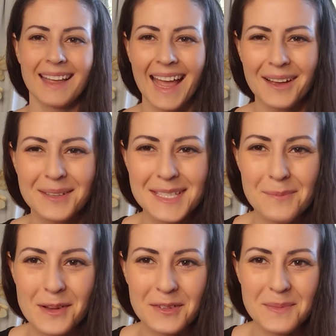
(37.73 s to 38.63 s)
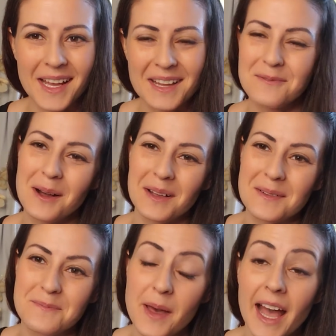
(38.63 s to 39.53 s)
Hey, what's up everybody?
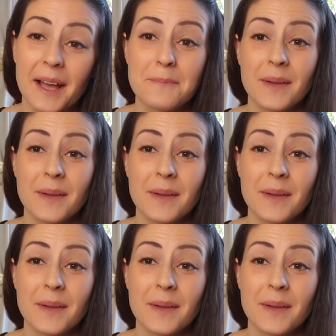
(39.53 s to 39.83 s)
Welcome back.